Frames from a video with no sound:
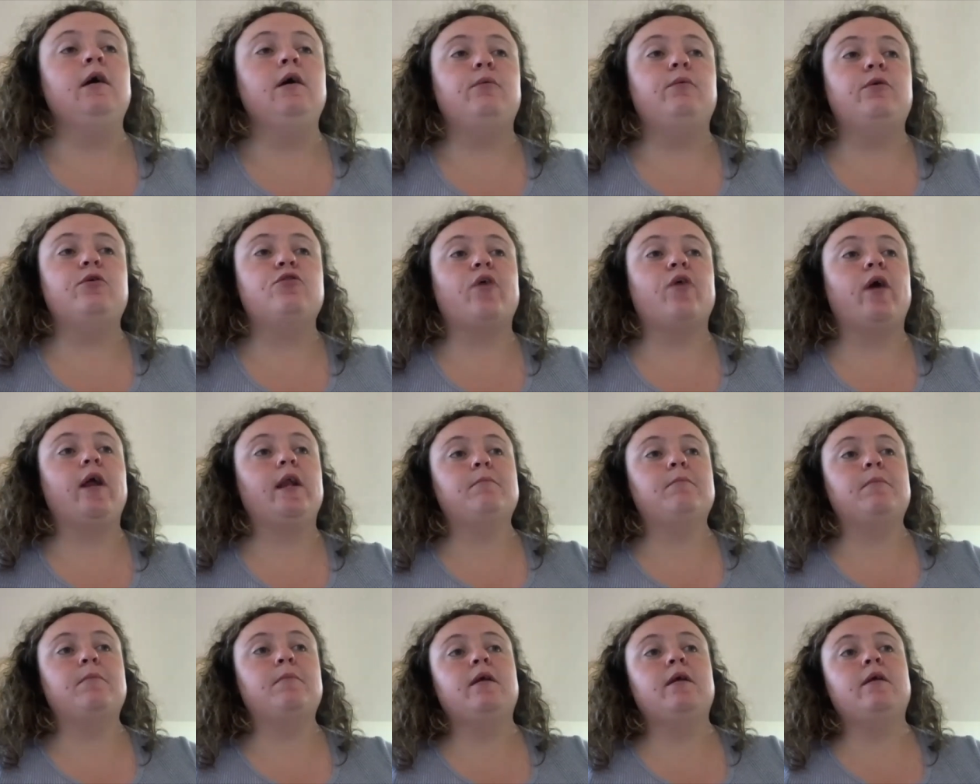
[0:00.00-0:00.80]
We try
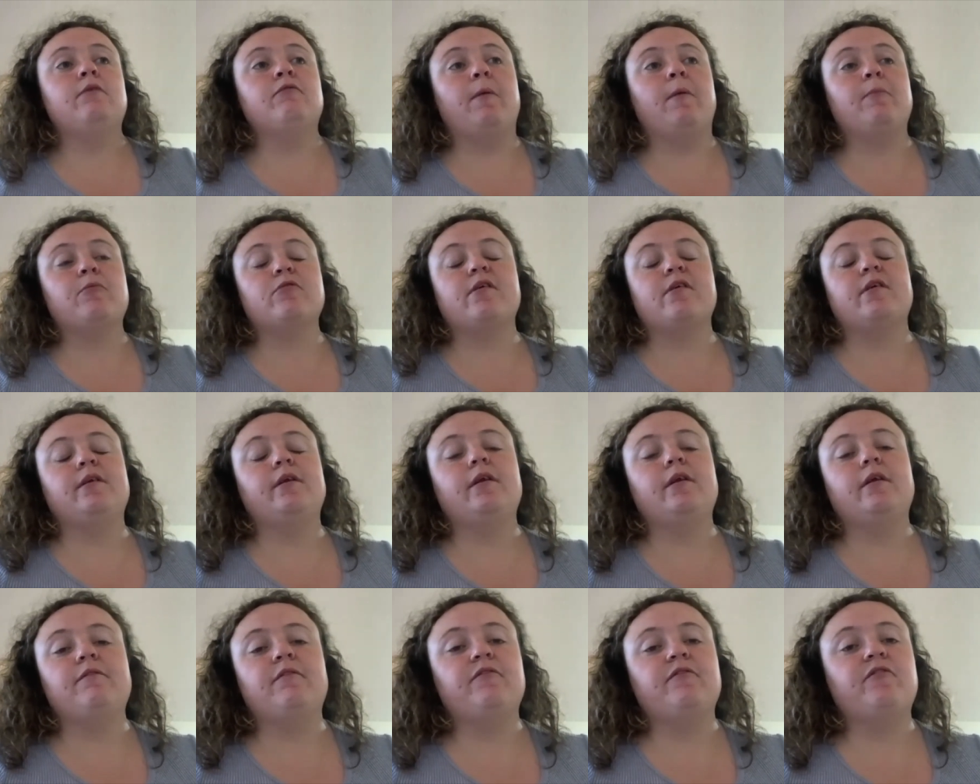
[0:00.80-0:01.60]
to be
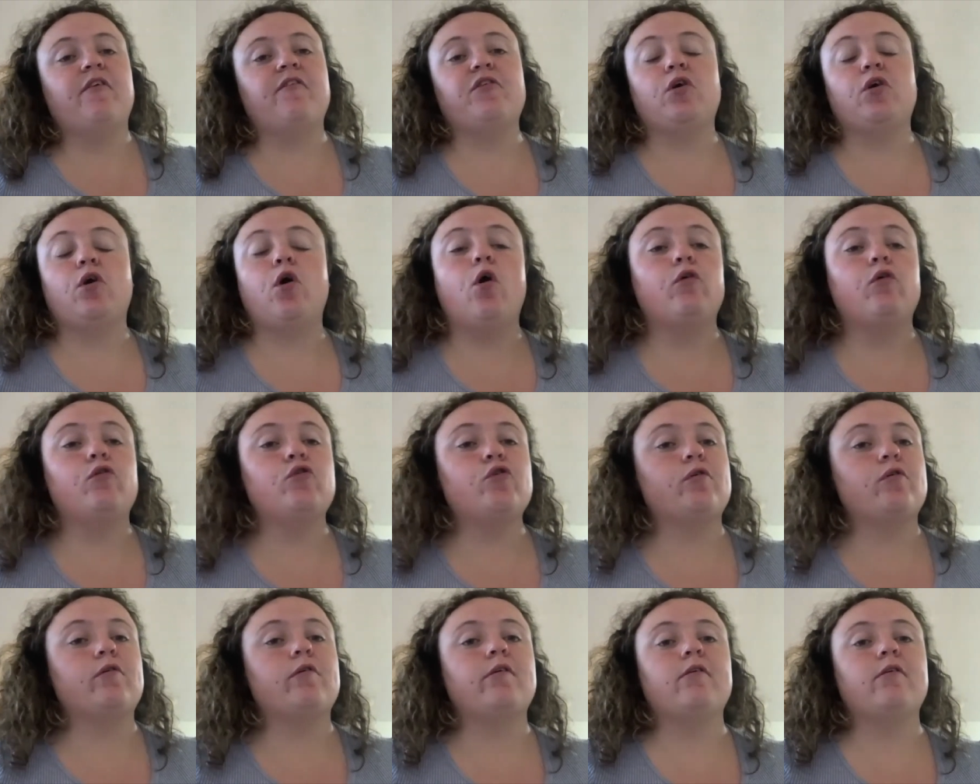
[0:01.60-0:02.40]
representative of different
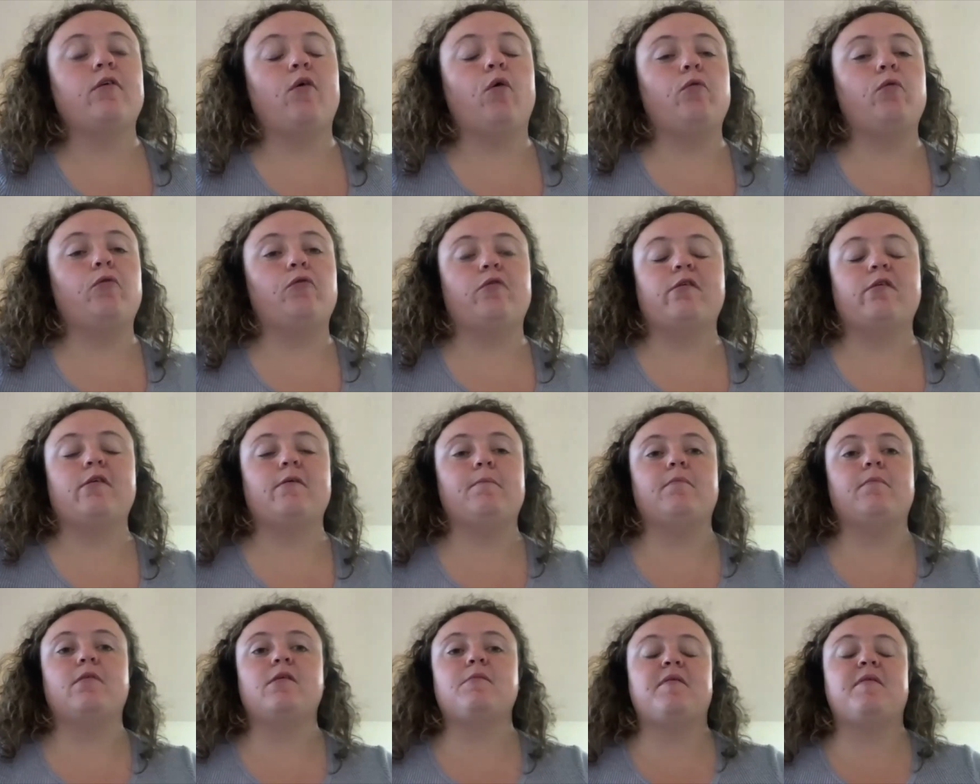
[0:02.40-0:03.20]
cultures. So there's
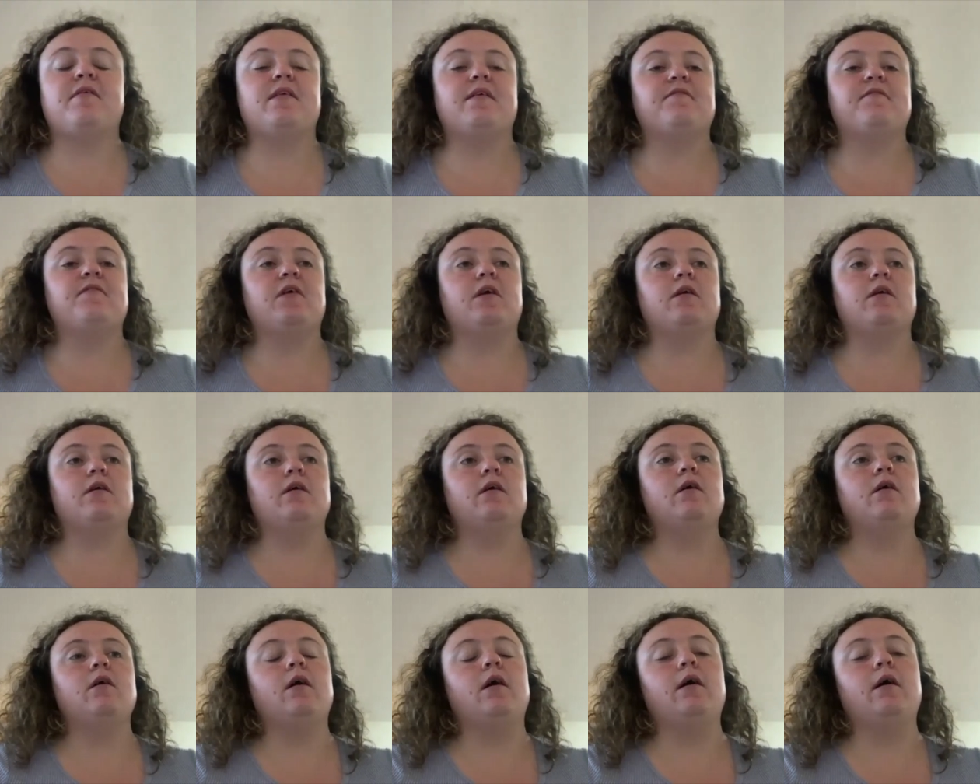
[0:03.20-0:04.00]
some specific
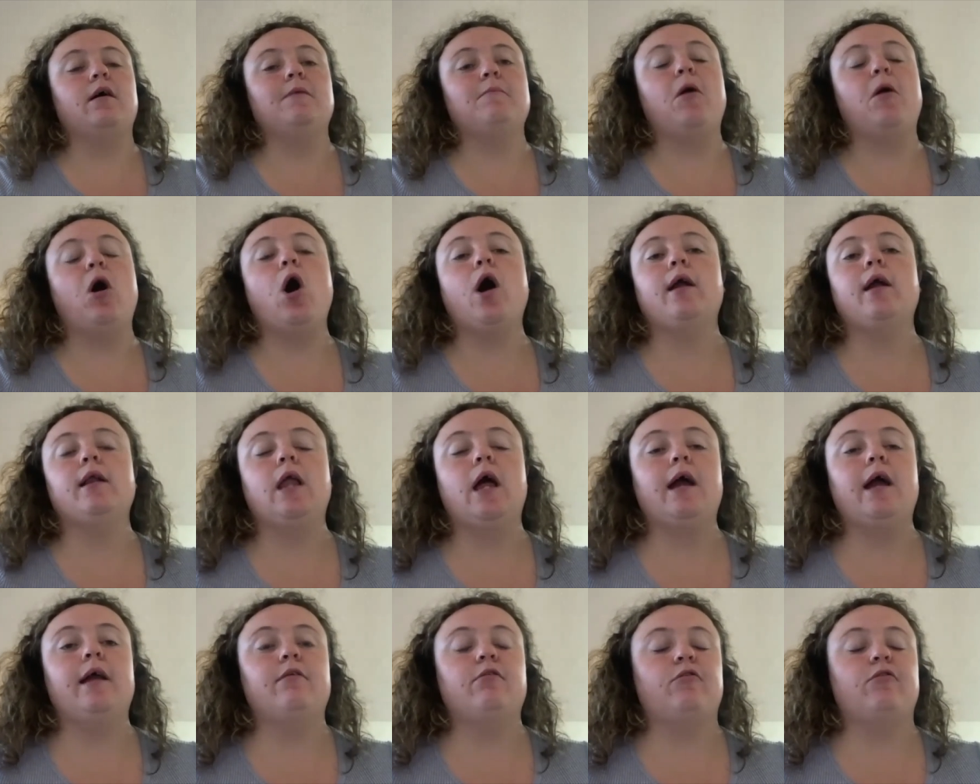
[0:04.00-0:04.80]

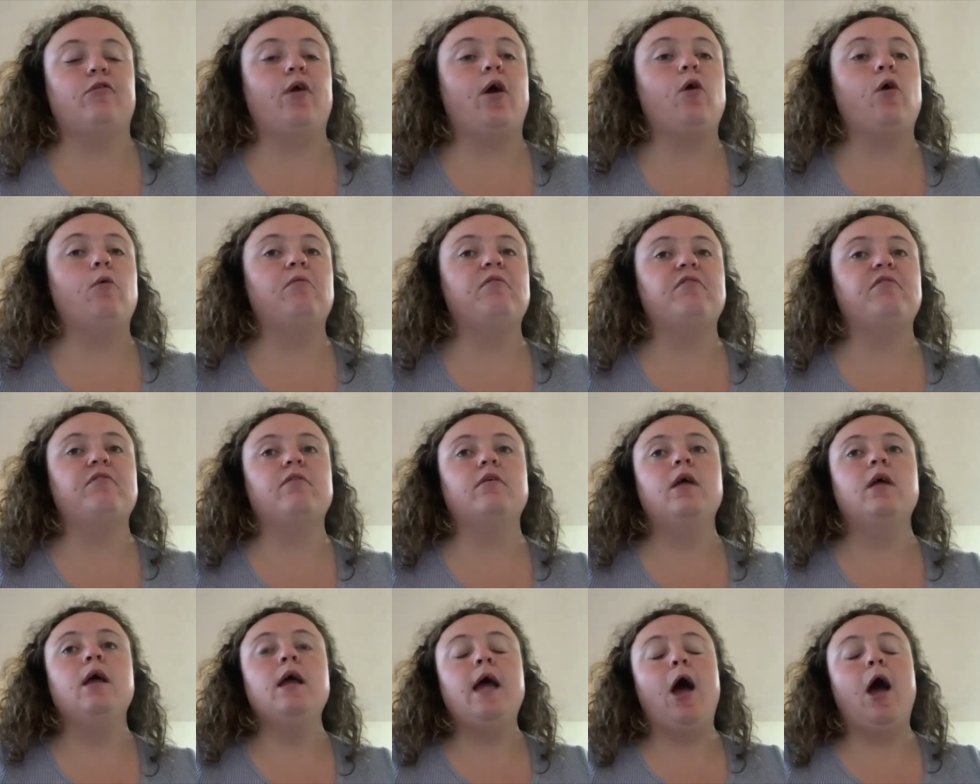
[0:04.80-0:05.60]
hotlines or
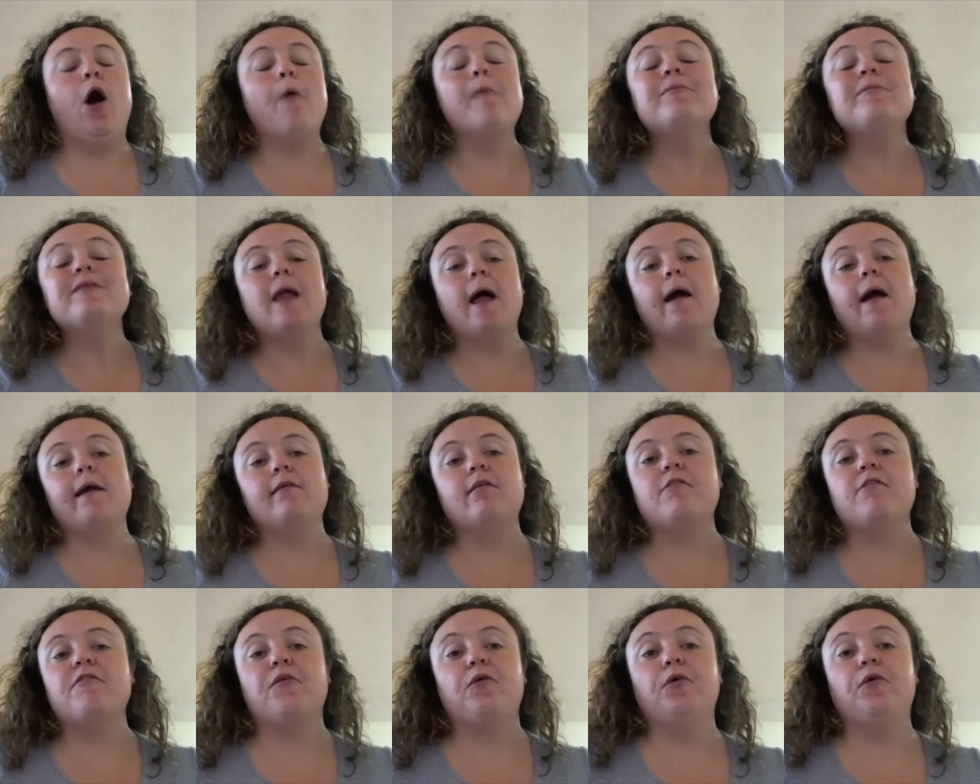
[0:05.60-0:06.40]

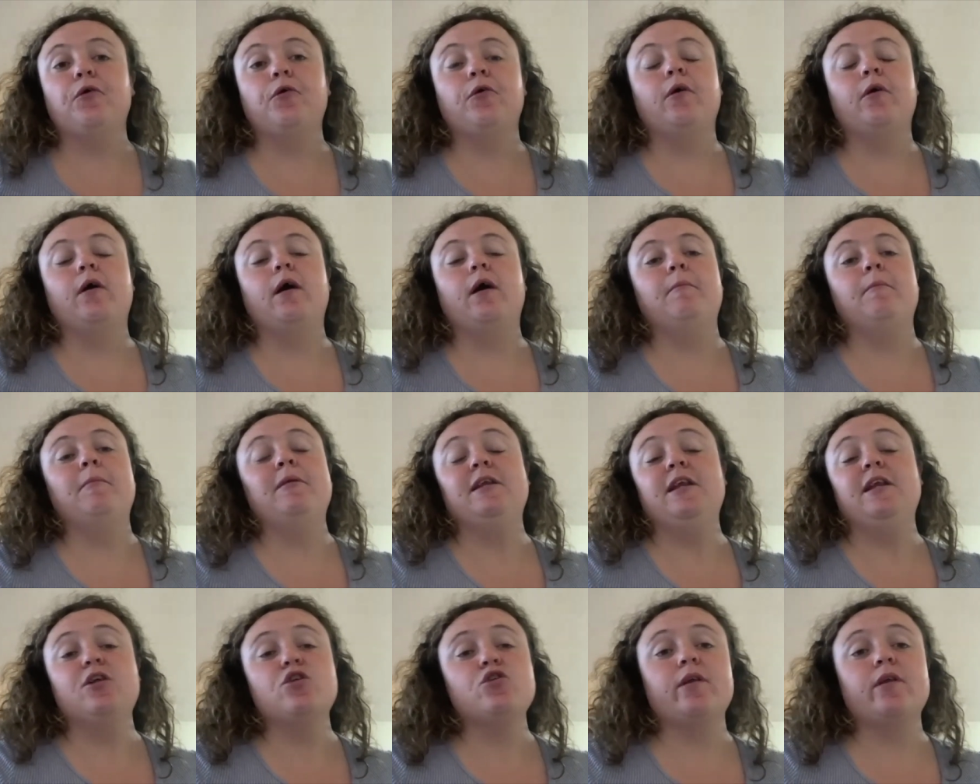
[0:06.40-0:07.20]
helplines for
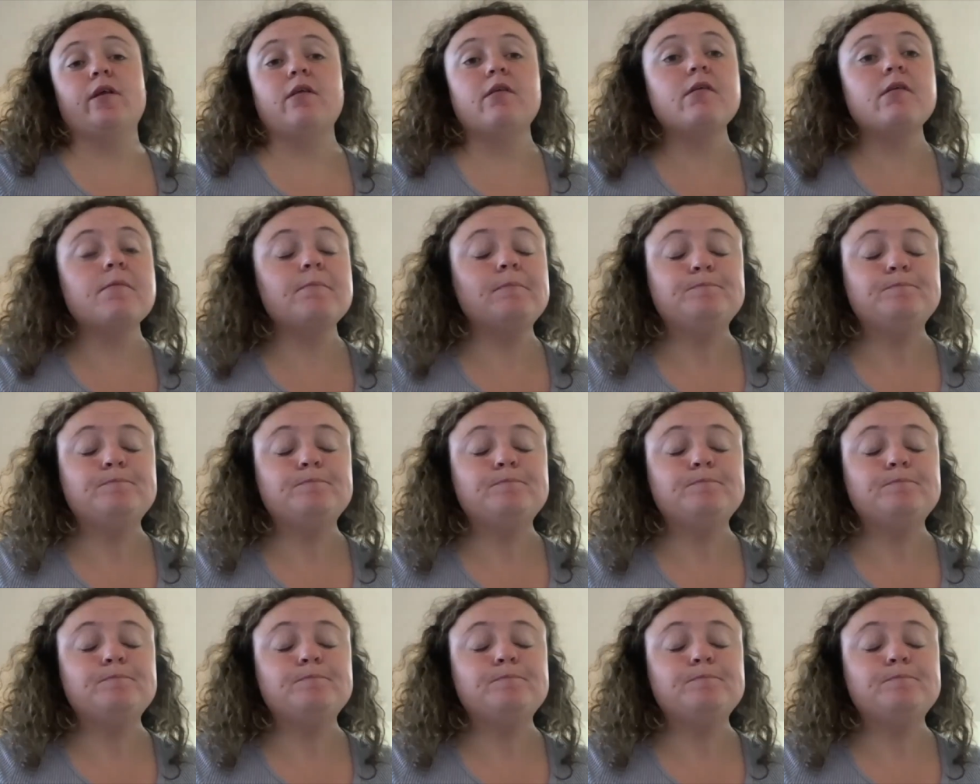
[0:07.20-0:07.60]
Indigenous